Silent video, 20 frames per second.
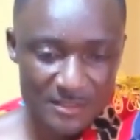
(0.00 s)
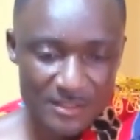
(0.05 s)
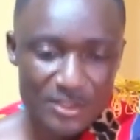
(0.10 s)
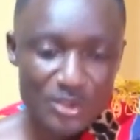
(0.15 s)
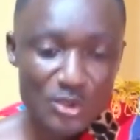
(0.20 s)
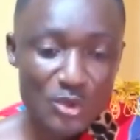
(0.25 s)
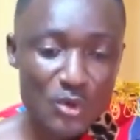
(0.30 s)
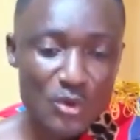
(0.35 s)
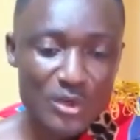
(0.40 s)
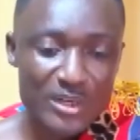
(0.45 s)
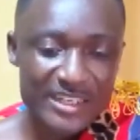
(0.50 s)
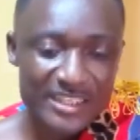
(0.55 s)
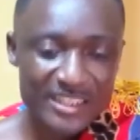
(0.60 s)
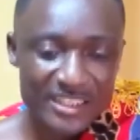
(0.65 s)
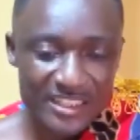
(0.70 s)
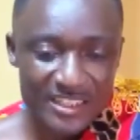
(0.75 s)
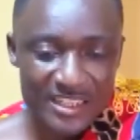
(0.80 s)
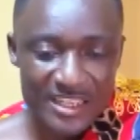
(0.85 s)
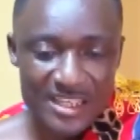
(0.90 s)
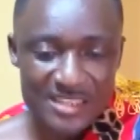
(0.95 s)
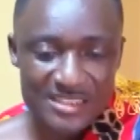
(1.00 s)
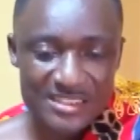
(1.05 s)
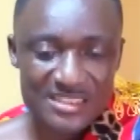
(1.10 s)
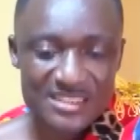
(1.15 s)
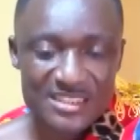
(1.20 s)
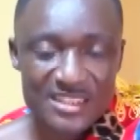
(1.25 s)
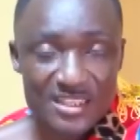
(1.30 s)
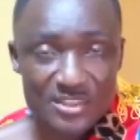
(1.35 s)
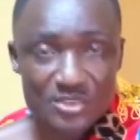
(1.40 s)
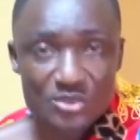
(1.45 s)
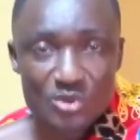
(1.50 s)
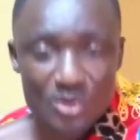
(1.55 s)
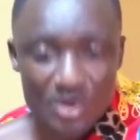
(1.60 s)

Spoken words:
You know, cleanliness is next to